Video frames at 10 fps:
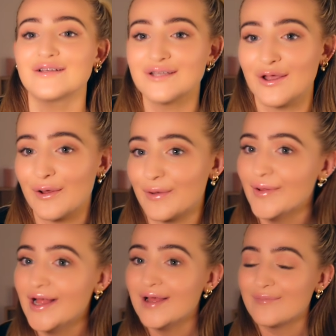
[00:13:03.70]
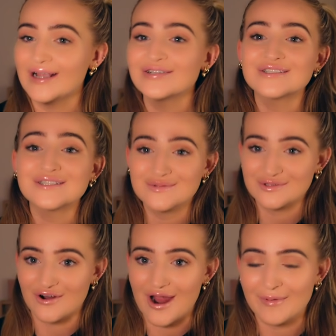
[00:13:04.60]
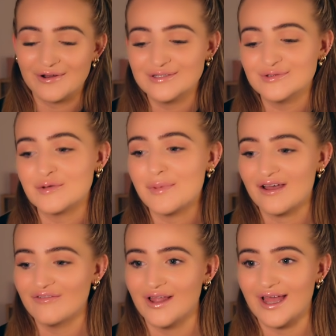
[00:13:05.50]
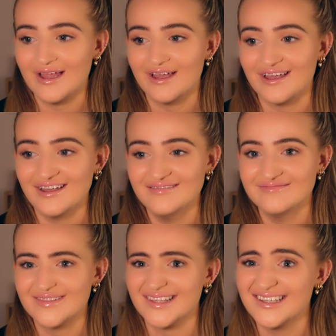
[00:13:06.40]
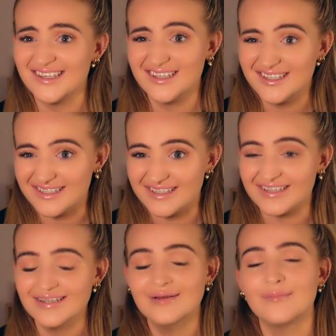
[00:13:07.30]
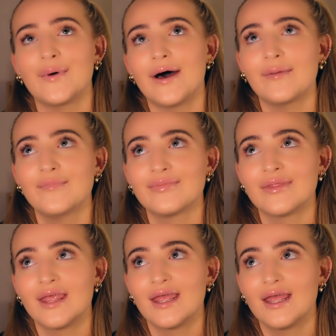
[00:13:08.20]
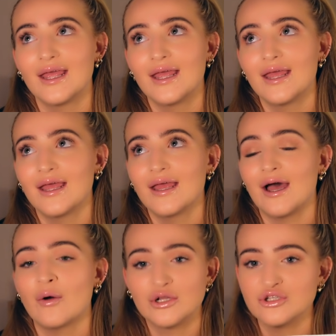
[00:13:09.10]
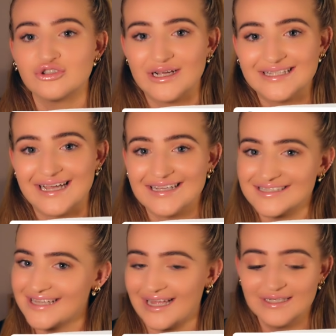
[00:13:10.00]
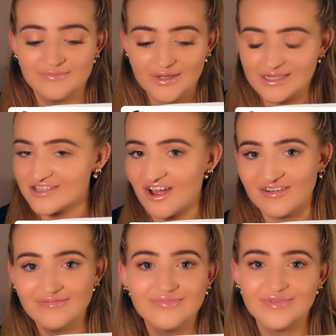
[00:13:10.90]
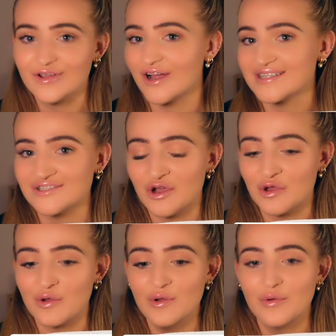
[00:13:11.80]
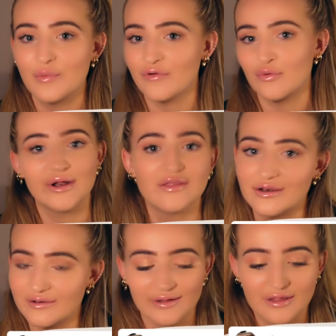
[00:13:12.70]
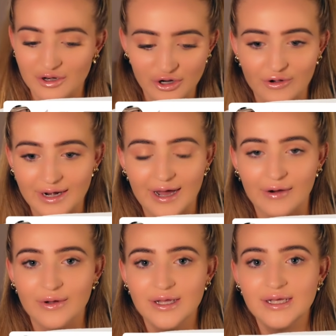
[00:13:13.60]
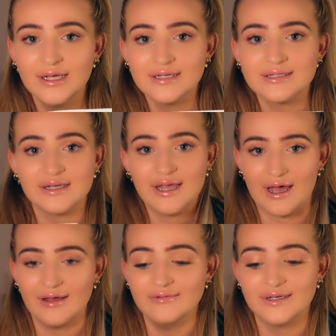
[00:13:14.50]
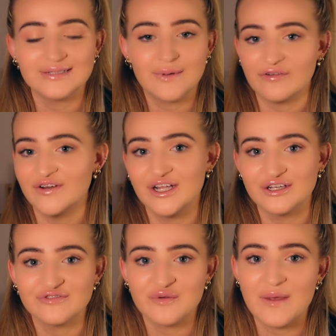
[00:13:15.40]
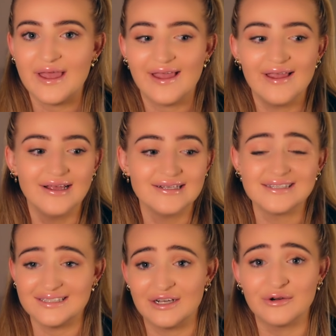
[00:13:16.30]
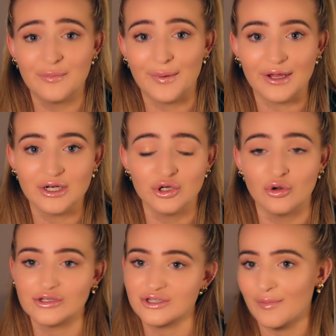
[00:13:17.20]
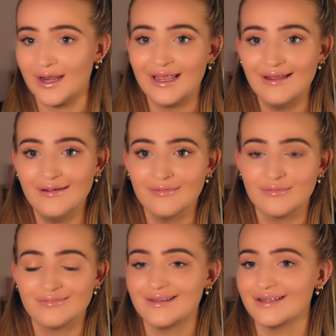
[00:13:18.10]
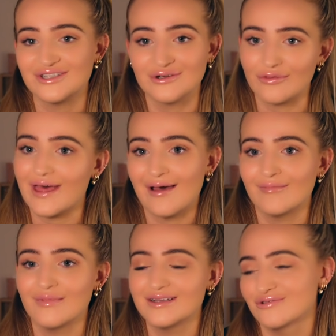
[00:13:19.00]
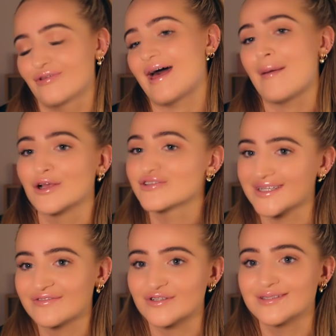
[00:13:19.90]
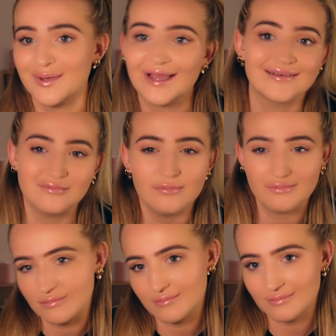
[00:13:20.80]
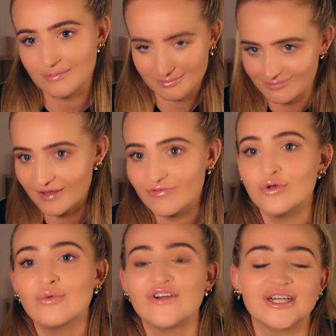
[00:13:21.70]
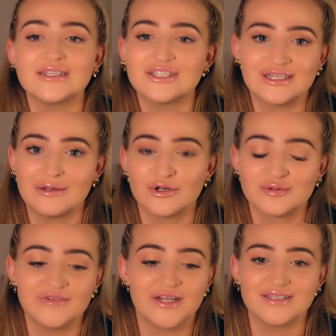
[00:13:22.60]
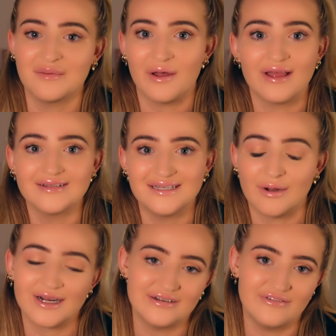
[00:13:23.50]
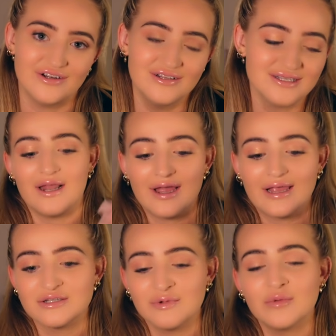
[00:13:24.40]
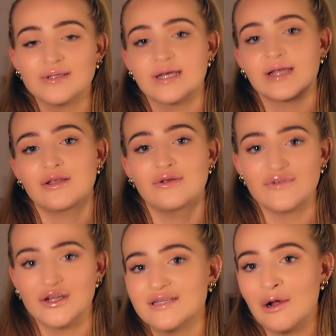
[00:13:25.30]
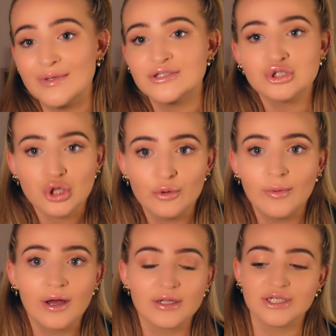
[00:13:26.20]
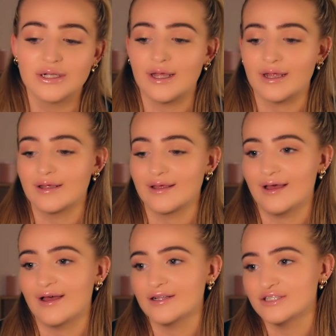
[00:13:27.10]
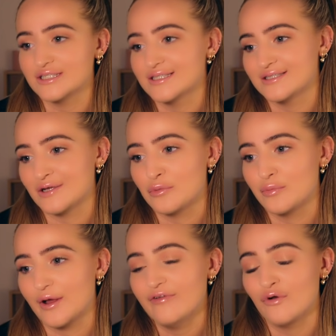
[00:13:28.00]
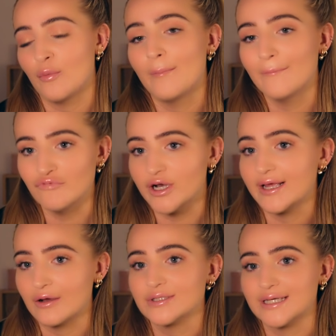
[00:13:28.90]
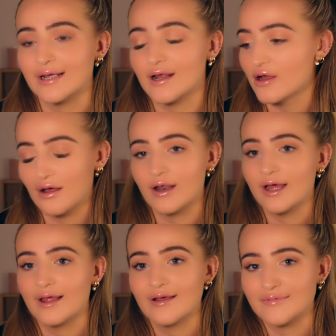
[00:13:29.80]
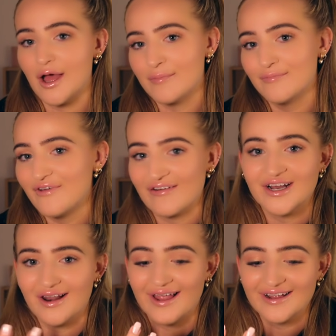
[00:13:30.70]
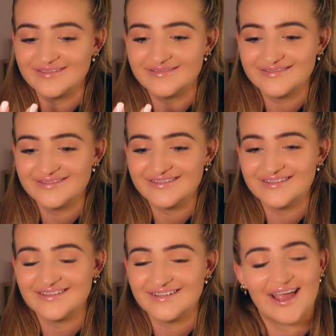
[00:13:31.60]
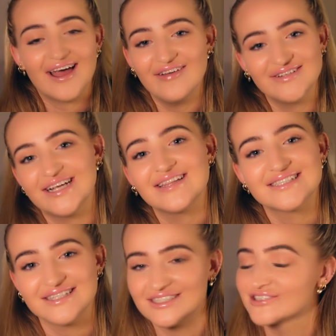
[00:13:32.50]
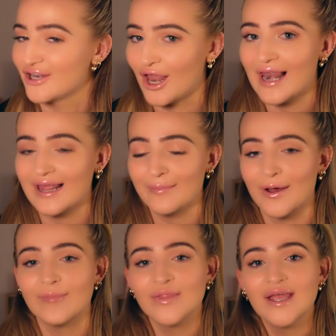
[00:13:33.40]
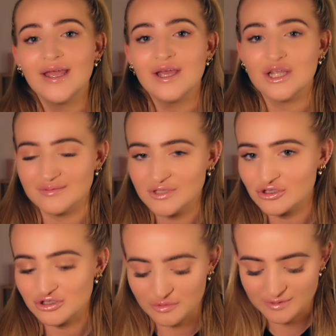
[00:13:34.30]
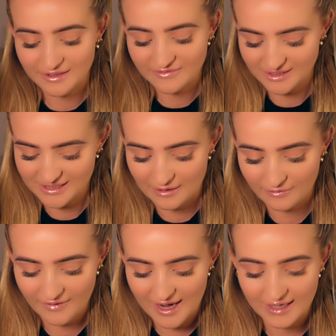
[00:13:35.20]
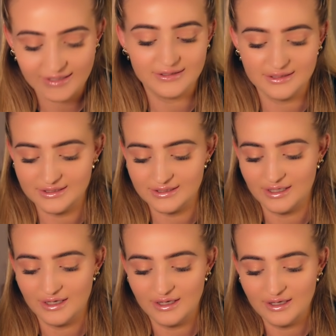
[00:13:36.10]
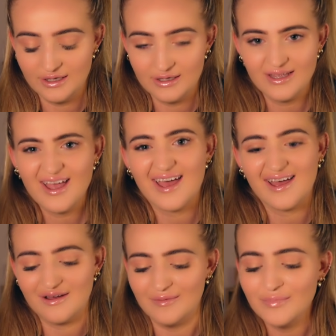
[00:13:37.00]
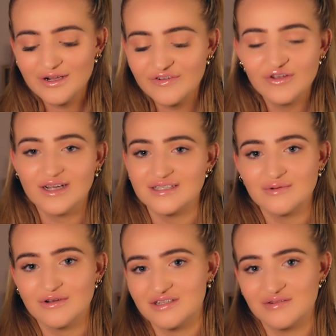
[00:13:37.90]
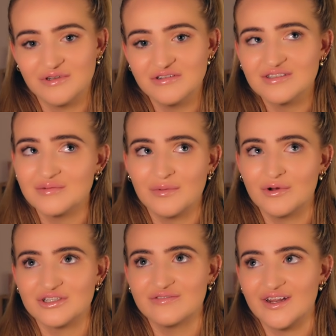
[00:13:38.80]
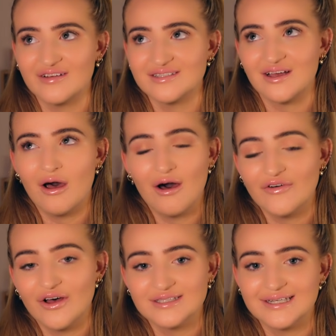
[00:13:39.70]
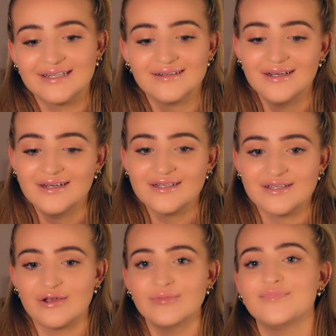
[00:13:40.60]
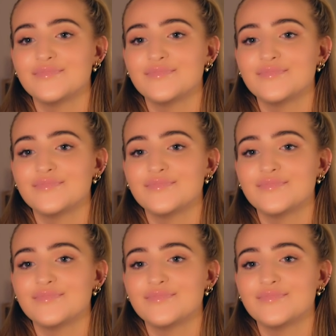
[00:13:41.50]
so make sure to subscribe. I know this was a bit of like a but I wanted to address it. As I said, it's done, you guys know, we're all in the know now. So yeah, expect videos from me still, but not so many, literally not that, it's not that much of a difference. But if you religiously watch my videos, it might seem like a difference. Like, I get so many comments like, your videos help me so much, and like, I just don't, I feel really guilty, I can't lie. Like, I'm very like, yeah, I haven't taken this decision lightly, but sometimes you've got to do what's best for yourself. And yeah, I mean, best for you guys as well, because I don't want you to be watching videos that are half-hearted. So